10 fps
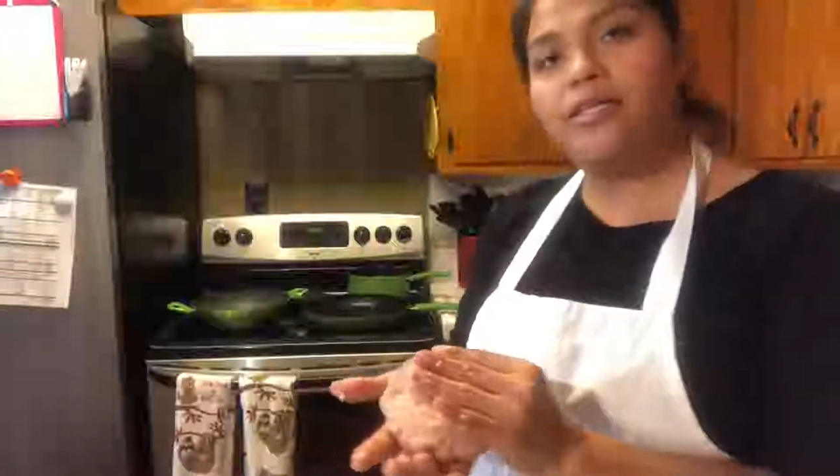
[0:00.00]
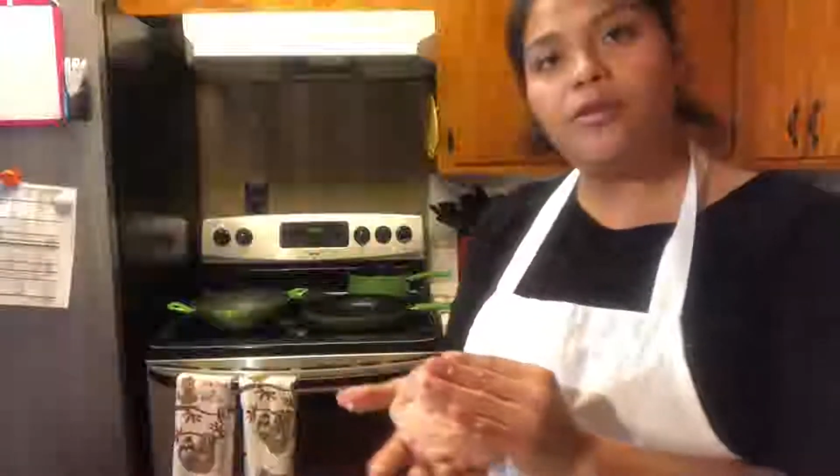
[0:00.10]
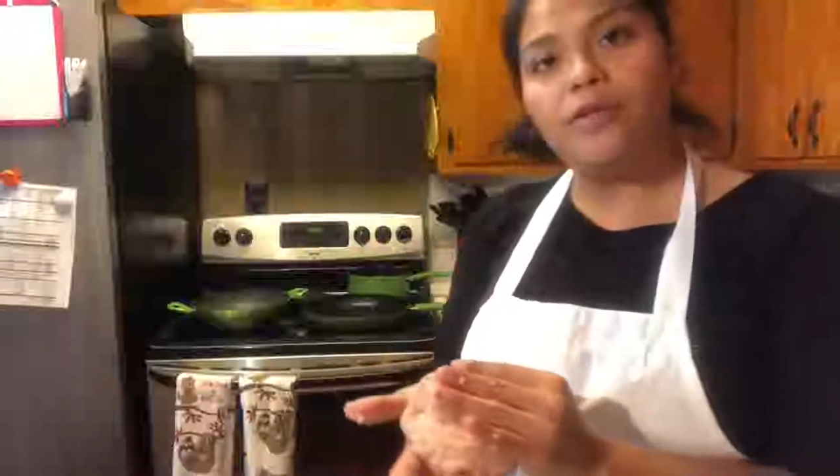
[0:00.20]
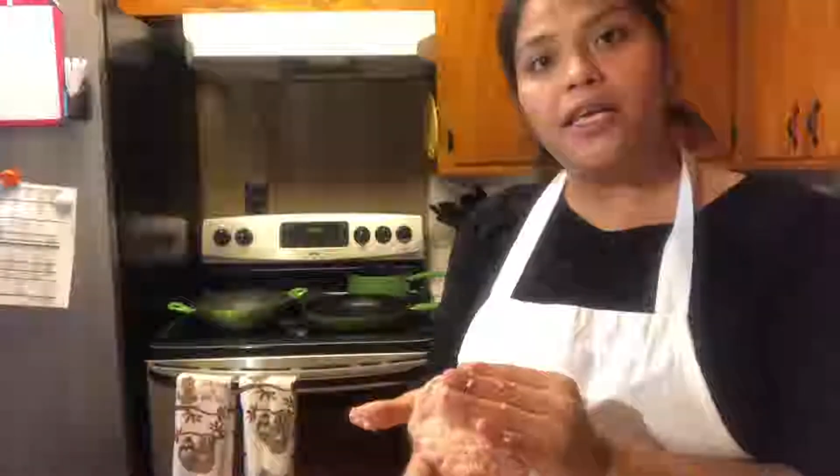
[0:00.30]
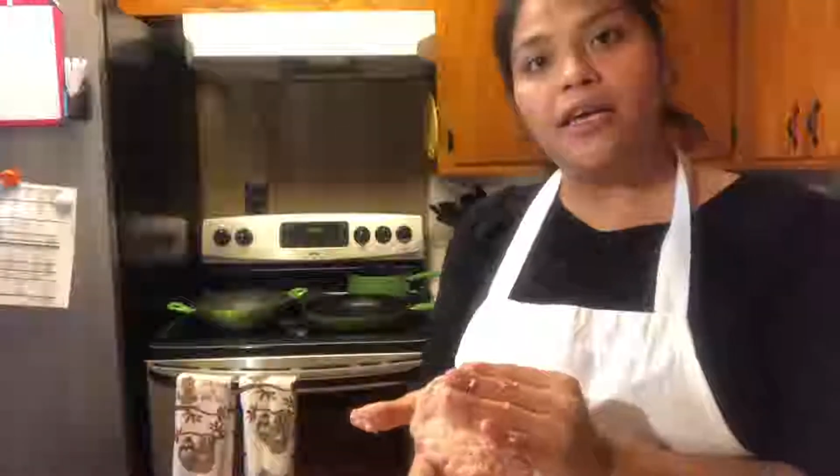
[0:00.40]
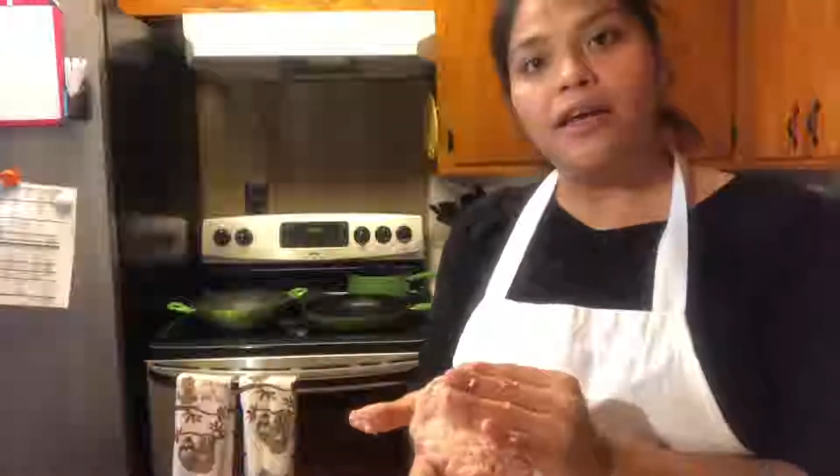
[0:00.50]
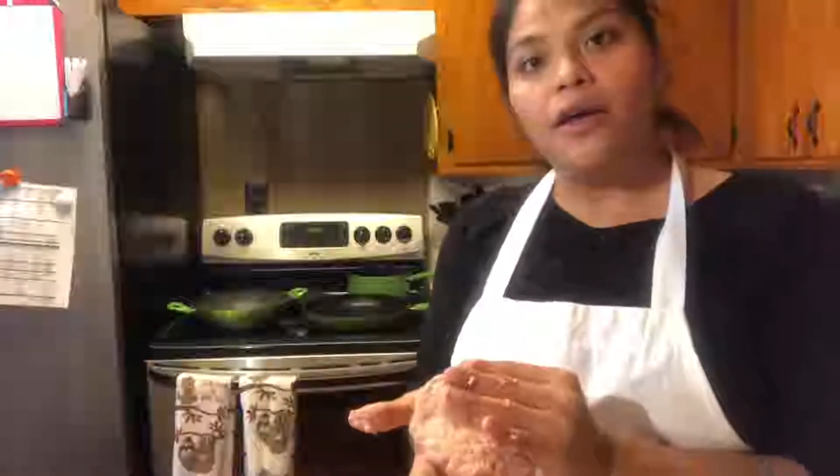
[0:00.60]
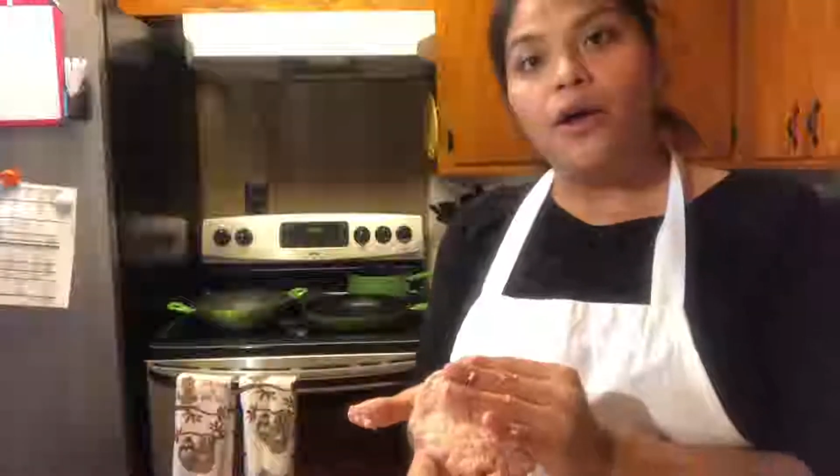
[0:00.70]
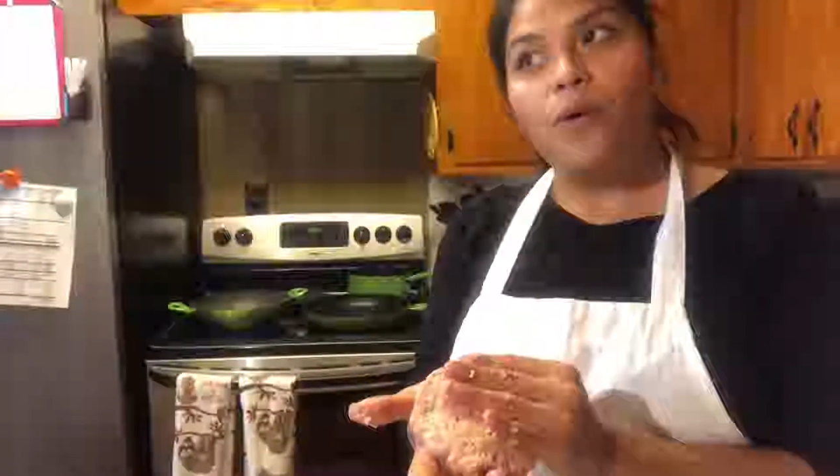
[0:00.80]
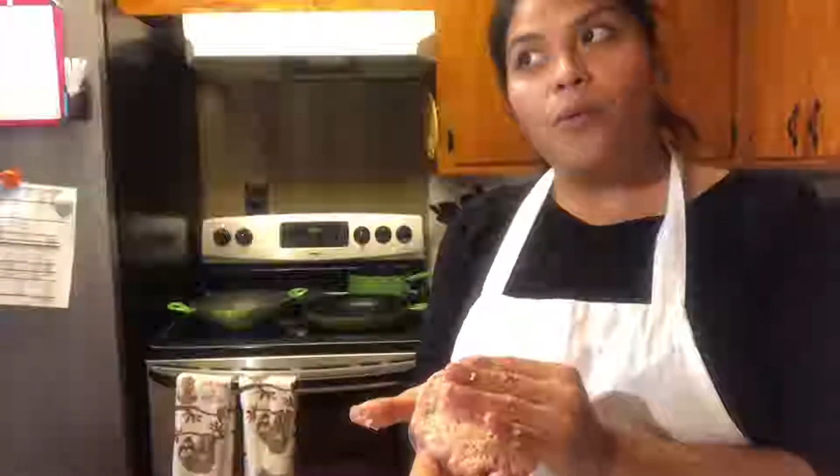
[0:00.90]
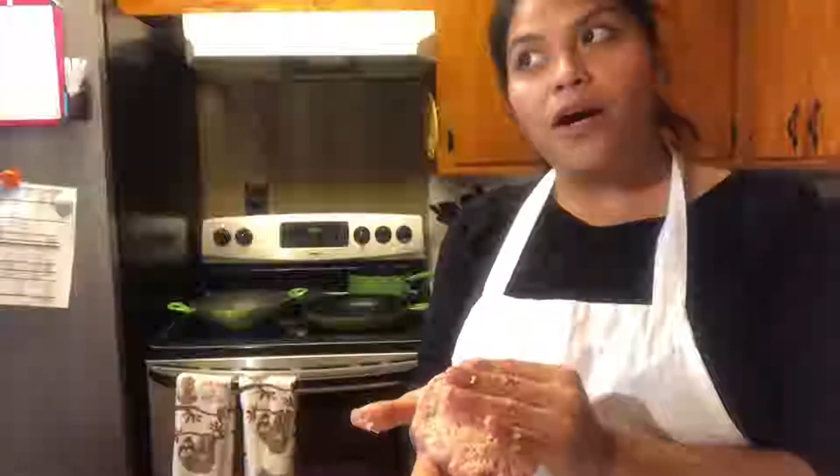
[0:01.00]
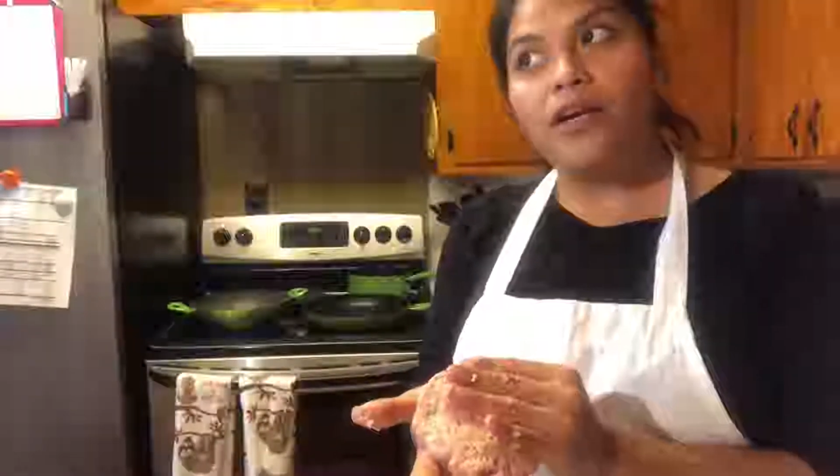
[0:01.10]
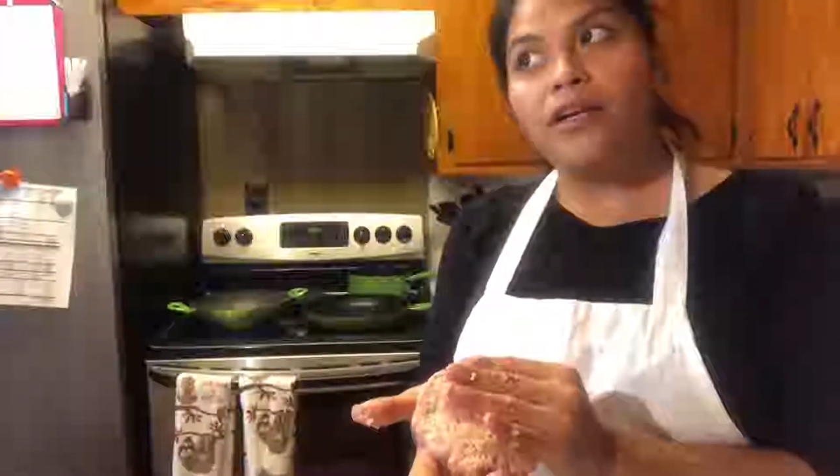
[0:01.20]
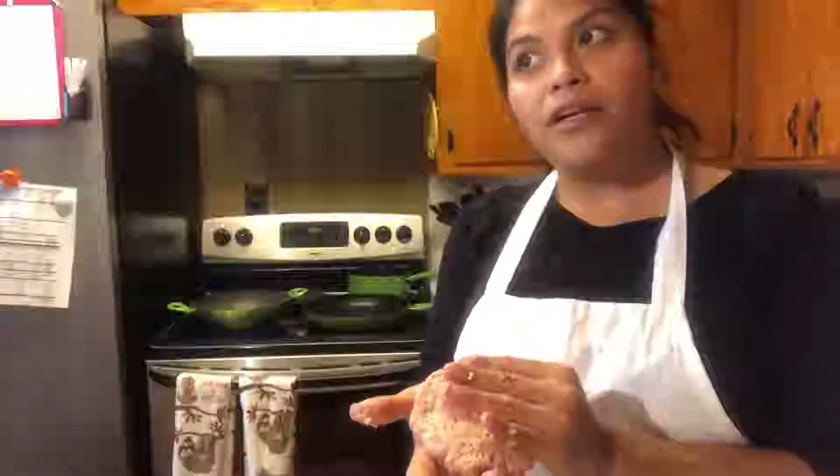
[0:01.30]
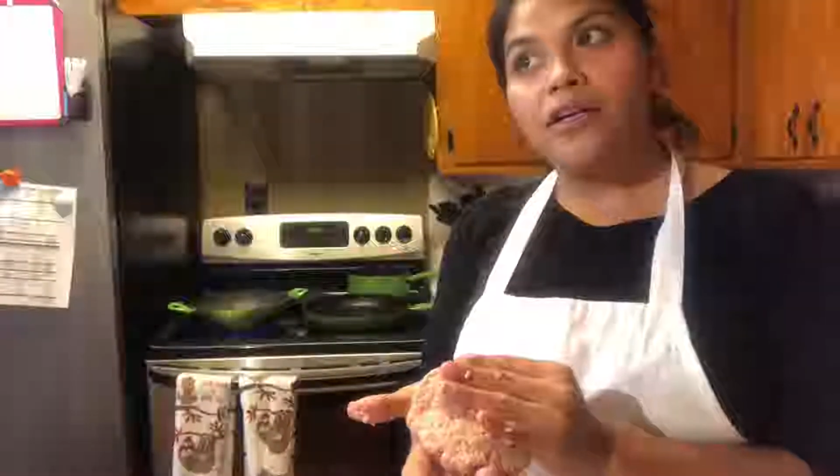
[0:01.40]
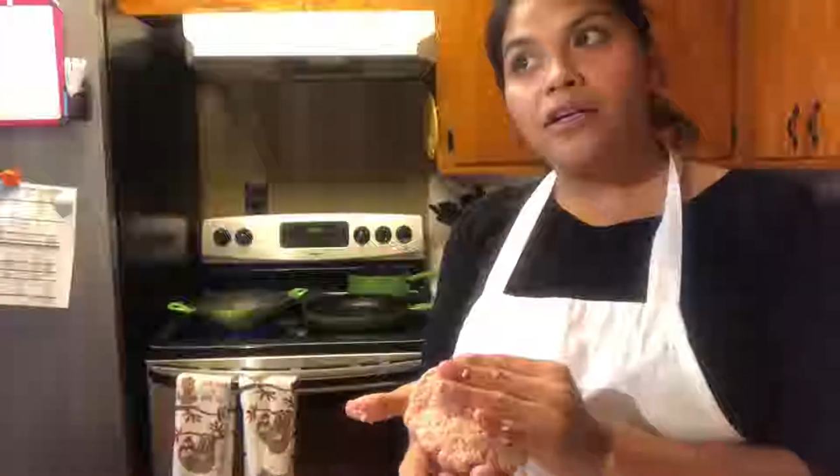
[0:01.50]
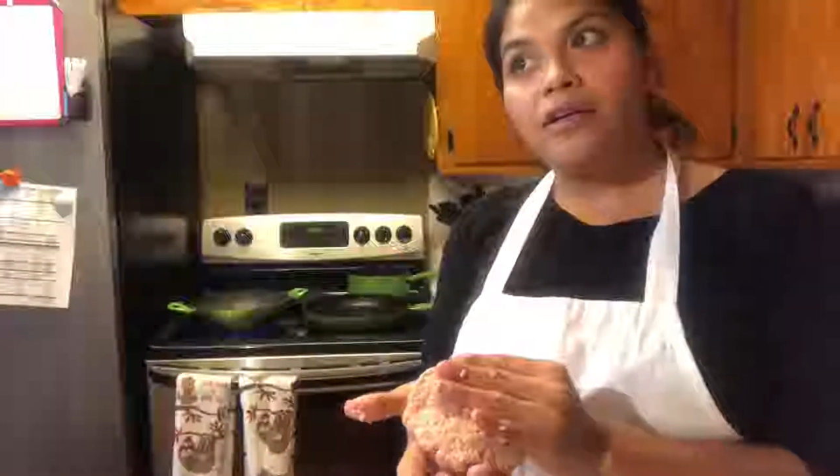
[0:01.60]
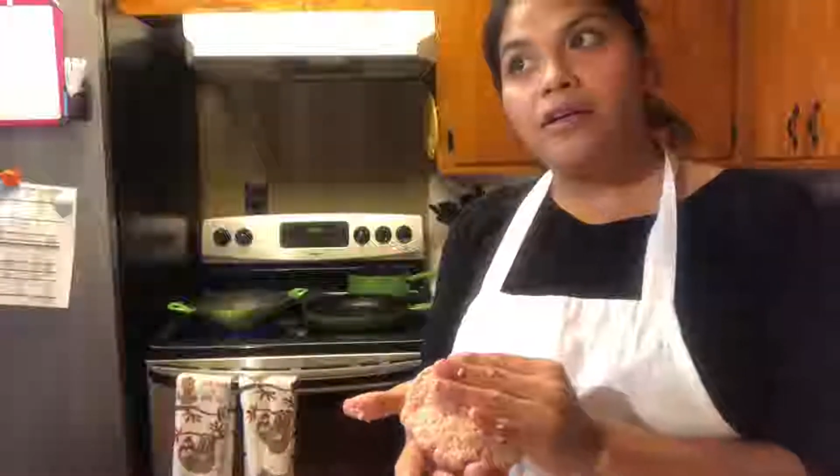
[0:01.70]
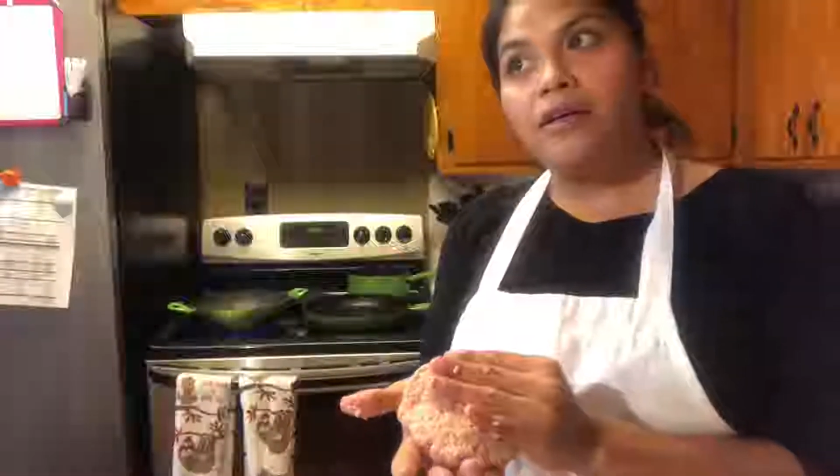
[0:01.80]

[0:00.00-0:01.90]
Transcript: it's only water,